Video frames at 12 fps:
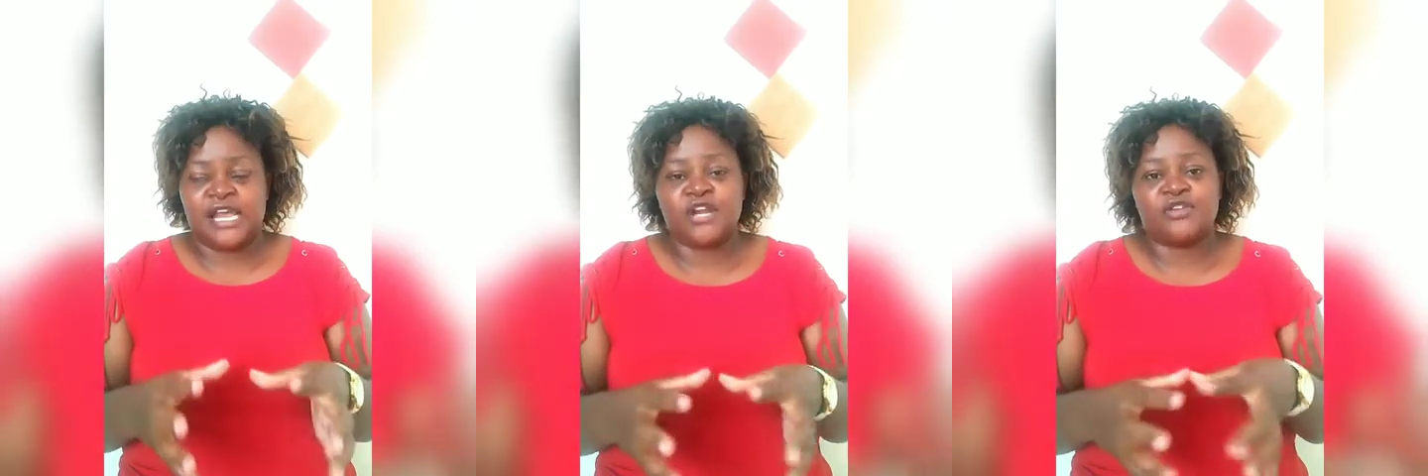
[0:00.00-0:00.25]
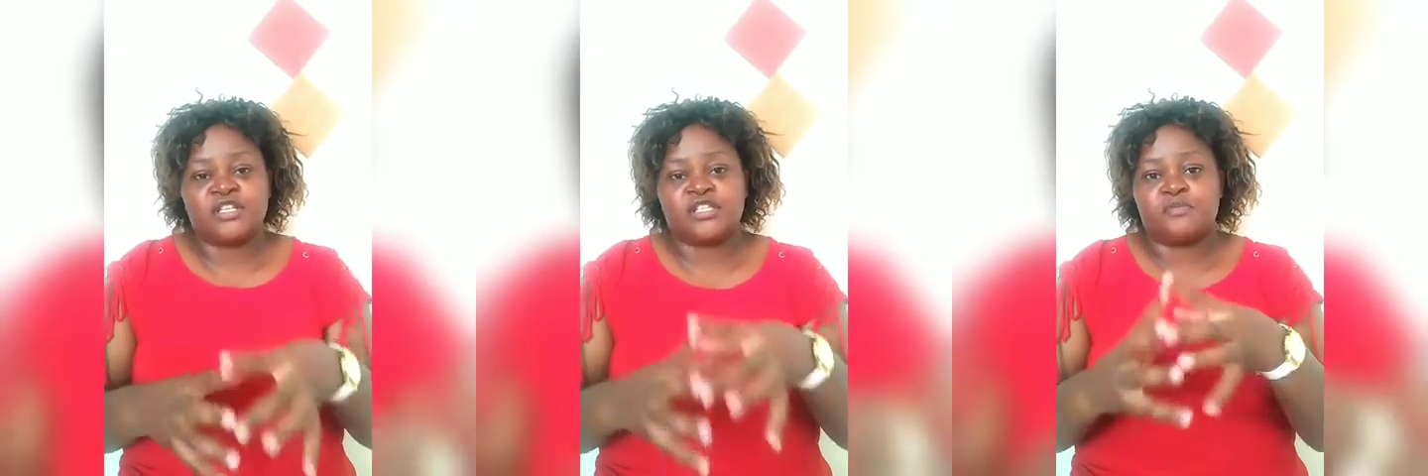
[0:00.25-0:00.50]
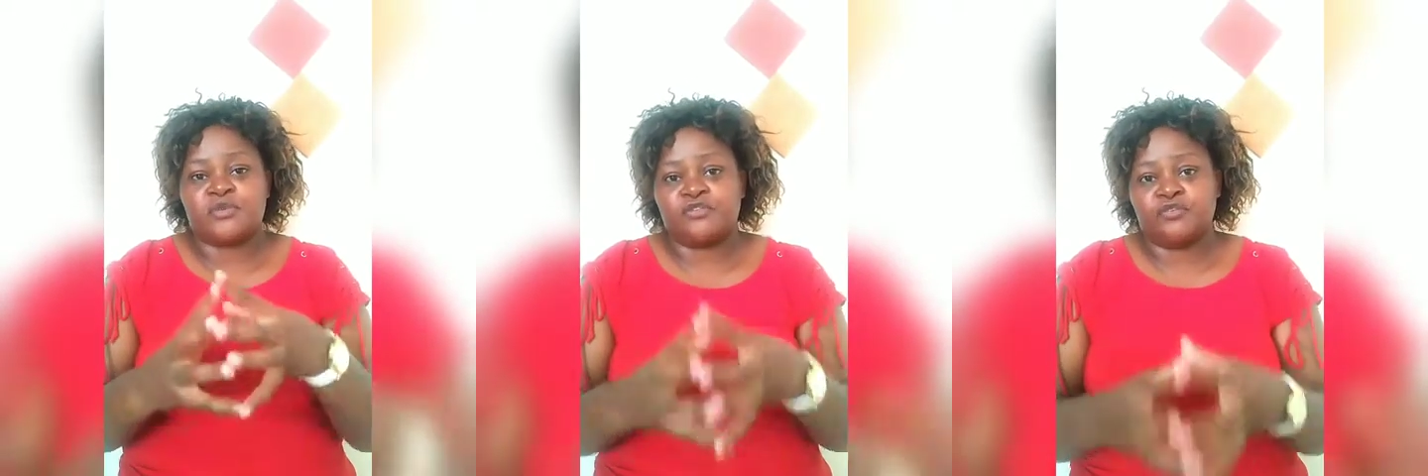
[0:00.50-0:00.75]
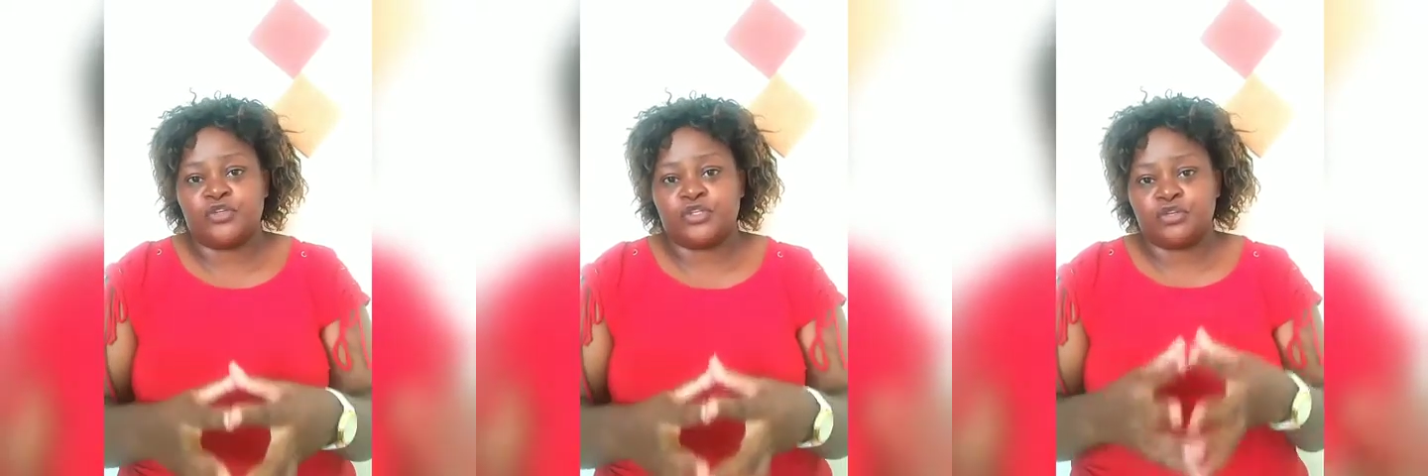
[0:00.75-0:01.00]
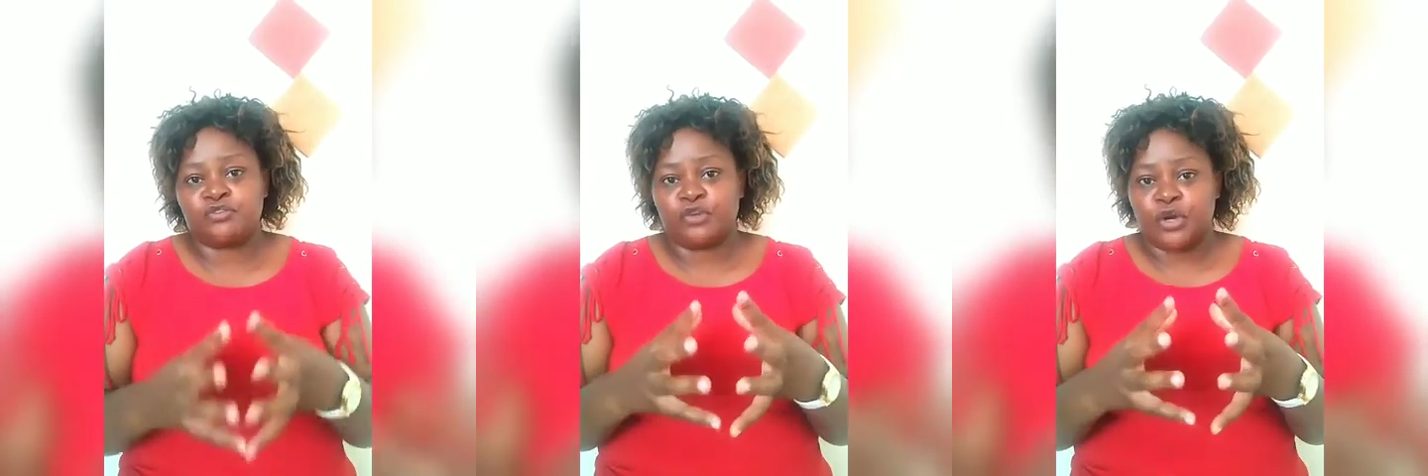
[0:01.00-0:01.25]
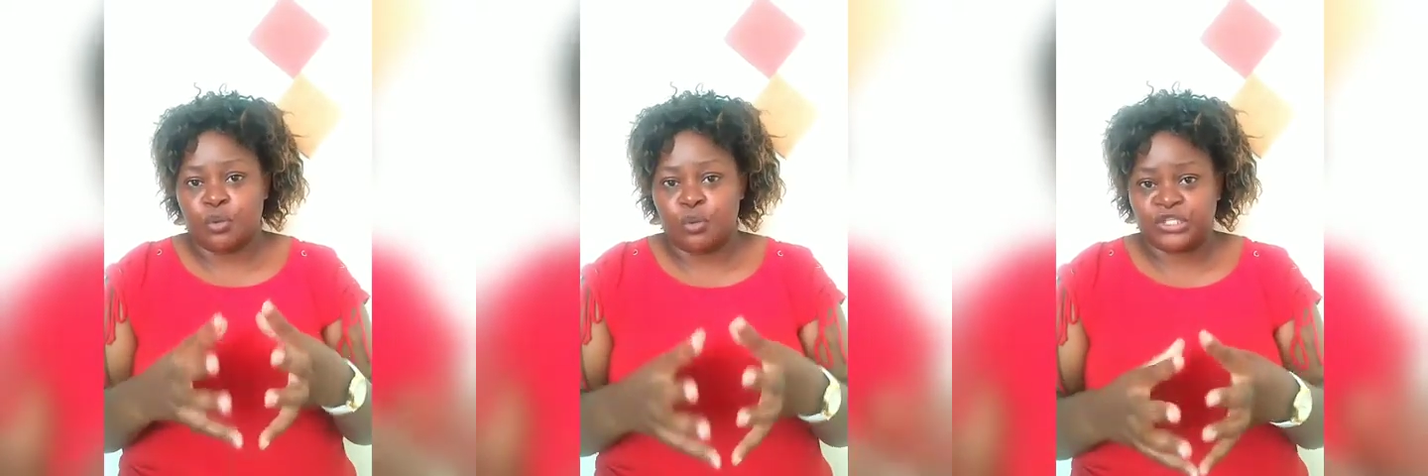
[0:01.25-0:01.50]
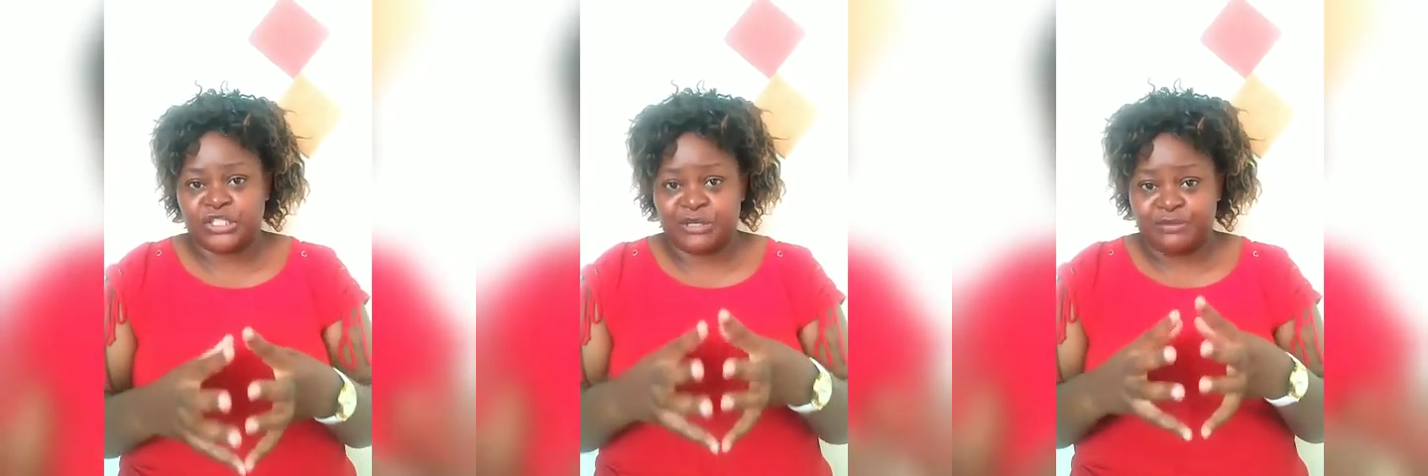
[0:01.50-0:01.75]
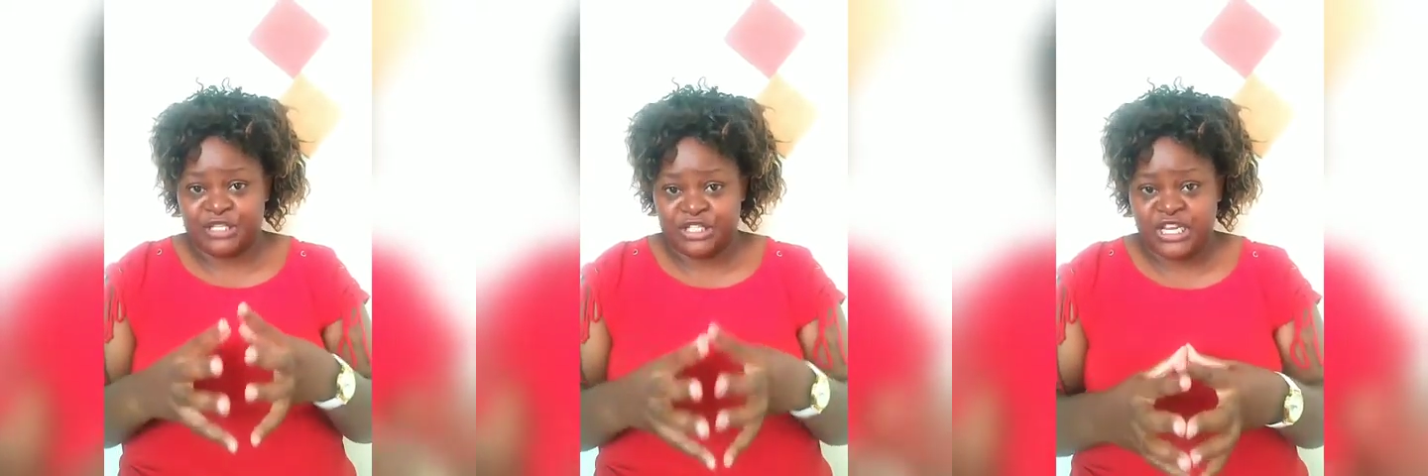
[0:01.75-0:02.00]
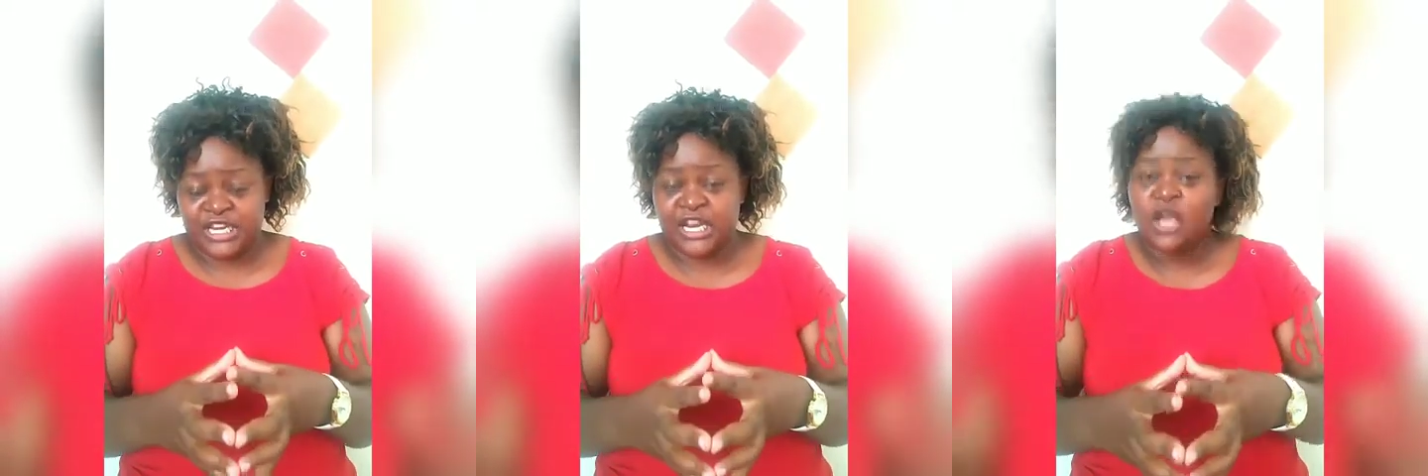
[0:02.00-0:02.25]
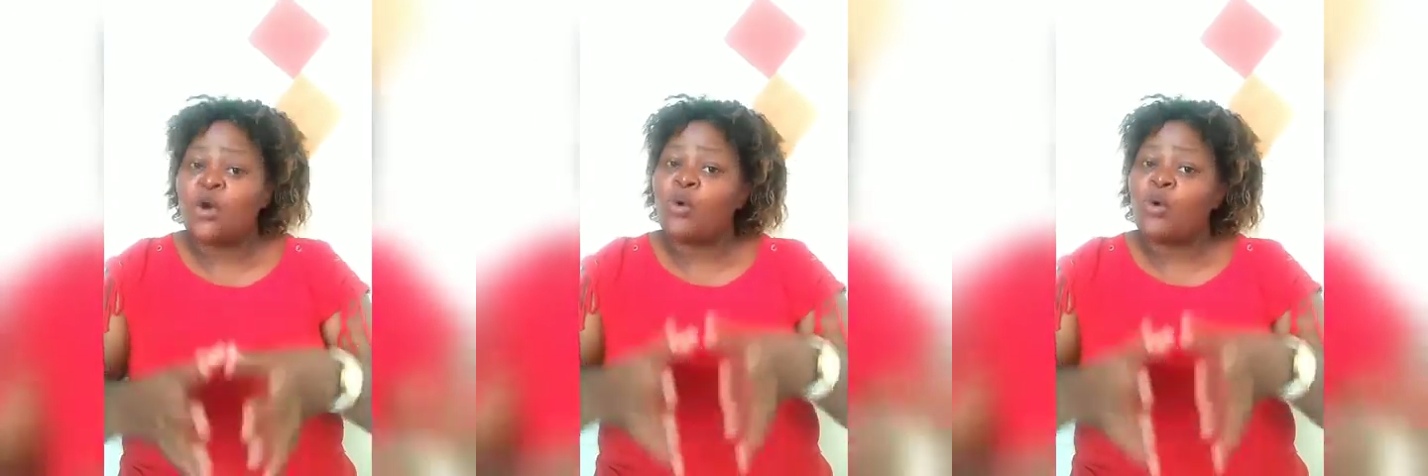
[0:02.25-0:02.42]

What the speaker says: you there's a provision for a washing machine,